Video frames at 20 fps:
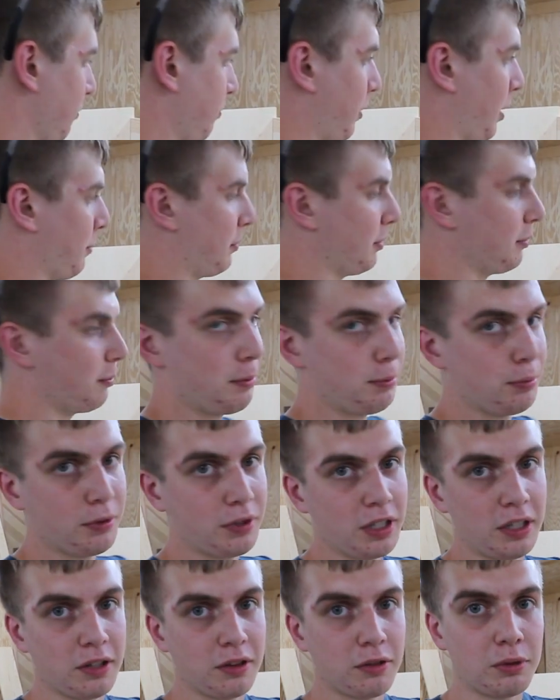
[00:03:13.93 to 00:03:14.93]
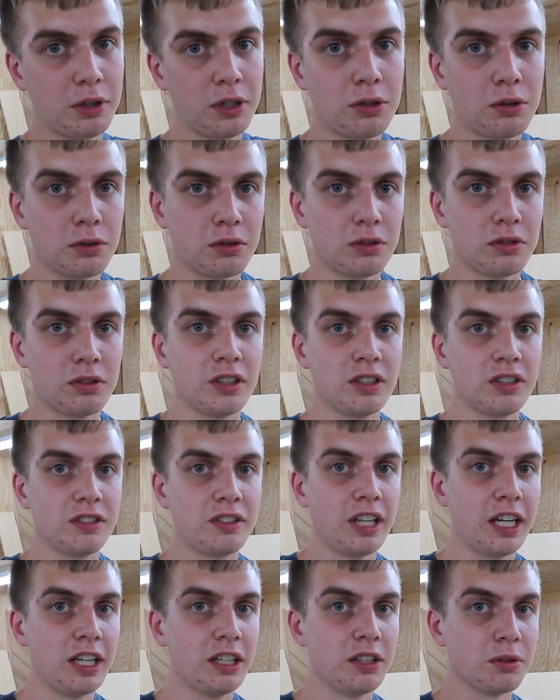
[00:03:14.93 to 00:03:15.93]
I'm going to be putting 3/4 inch
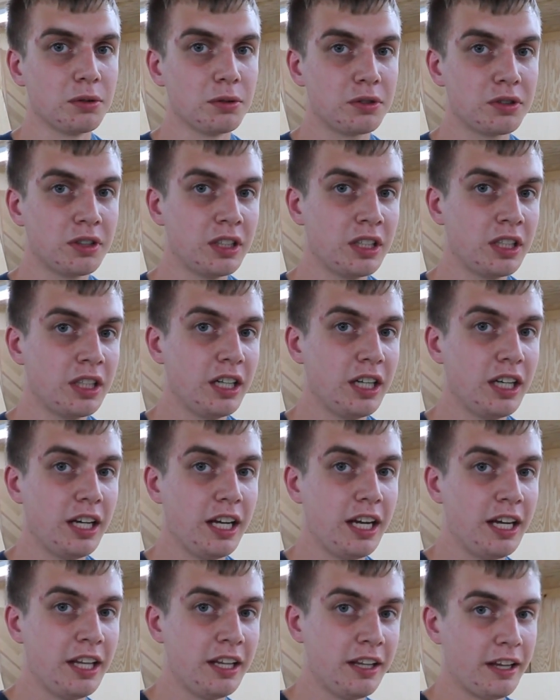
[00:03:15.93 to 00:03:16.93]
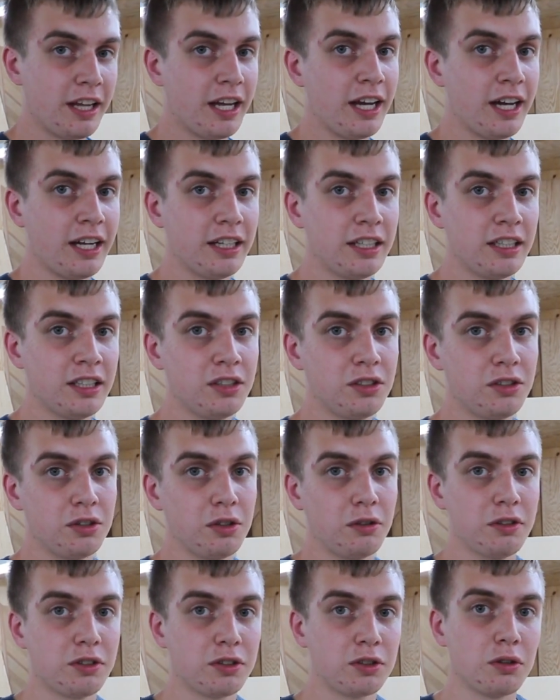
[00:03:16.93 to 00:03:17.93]
dados in that.
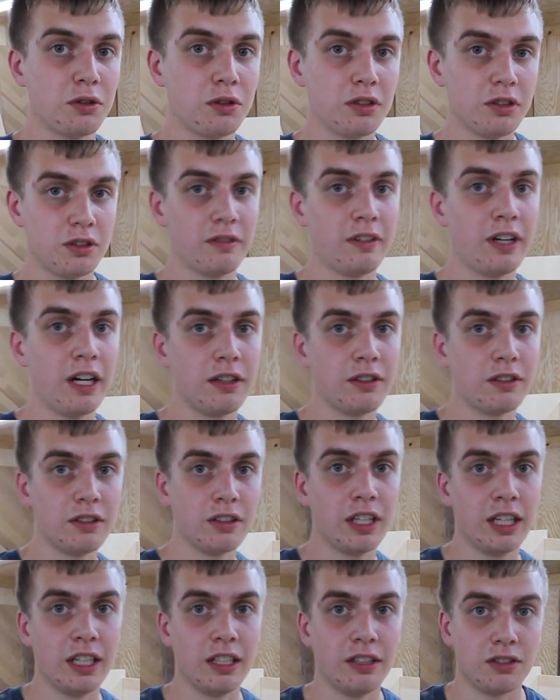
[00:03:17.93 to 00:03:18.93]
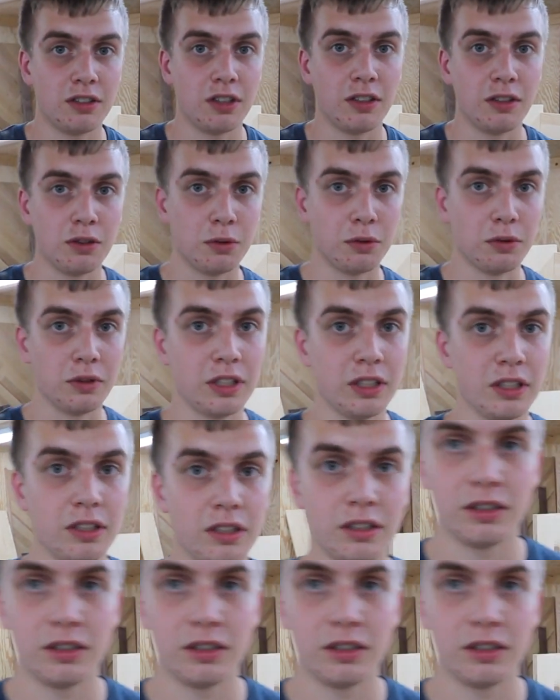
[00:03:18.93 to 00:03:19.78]
So let's go to the router and start doing it.